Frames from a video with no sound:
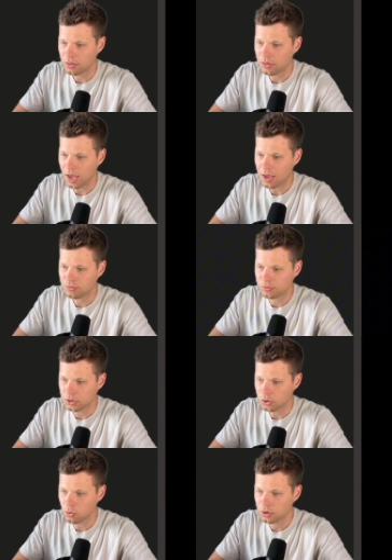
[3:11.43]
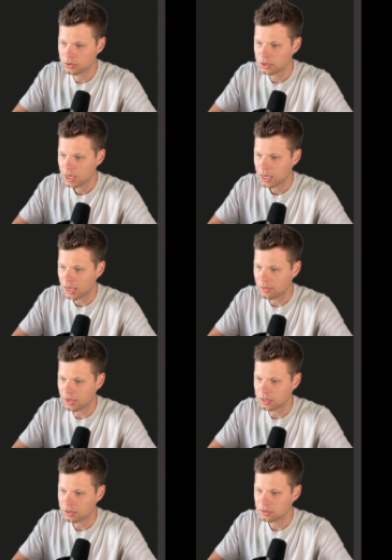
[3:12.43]
that for yours and
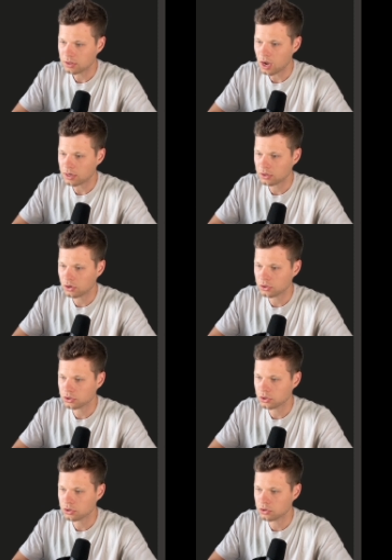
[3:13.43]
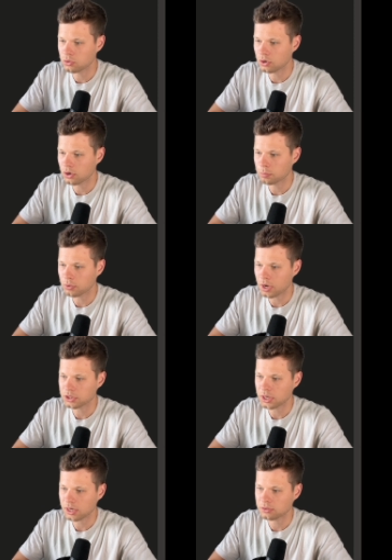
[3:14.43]
then dot cursor, tutor,
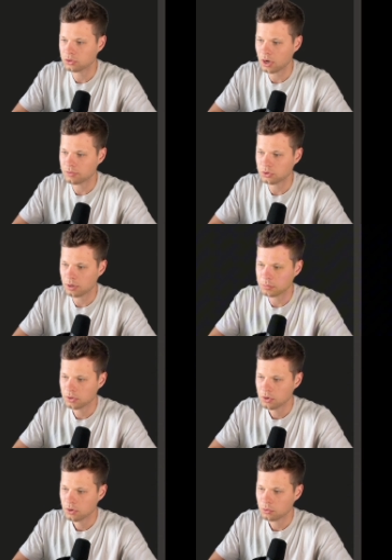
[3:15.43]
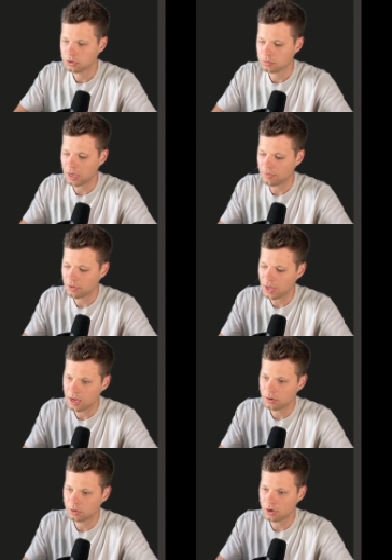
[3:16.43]
projects, JavaScript. Once we have all
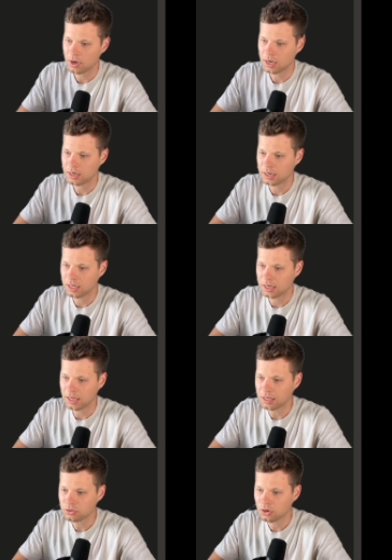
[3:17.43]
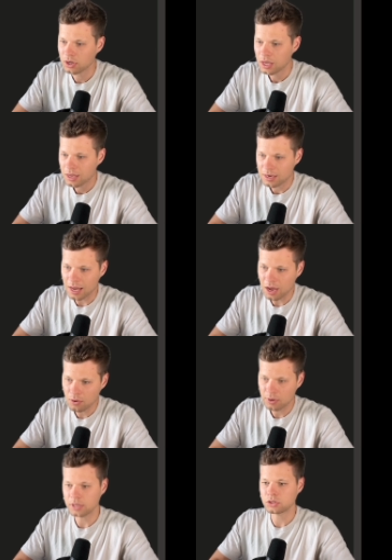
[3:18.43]
that, we'll go ahead and hit enter.
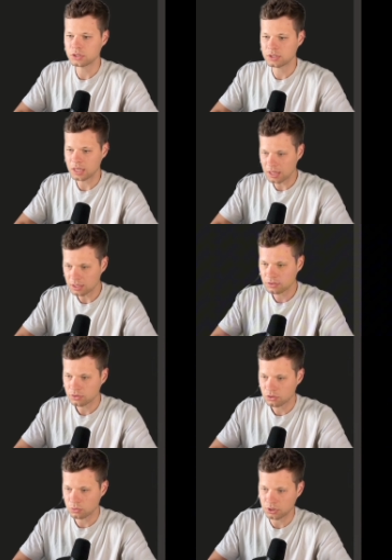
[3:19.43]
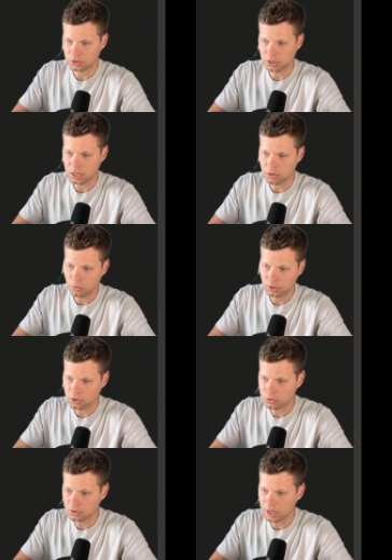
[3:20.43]
Now it should say this. So it should say your
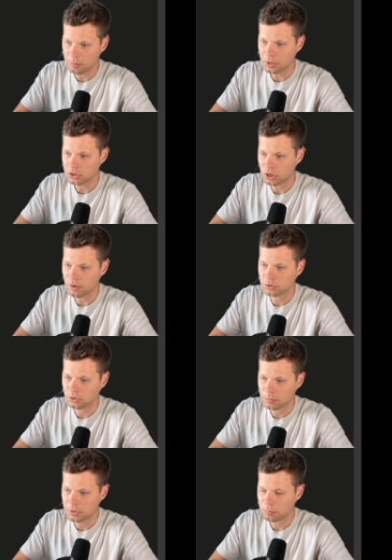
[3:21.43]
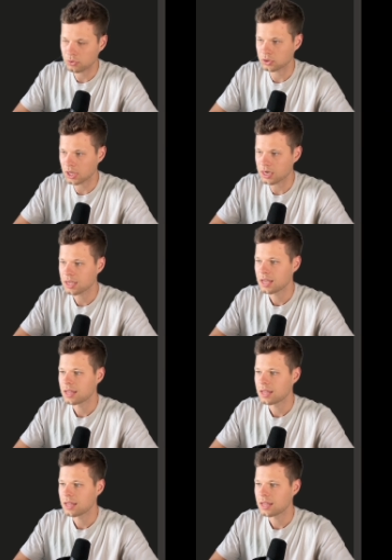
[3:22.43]
username, JavaScript percent.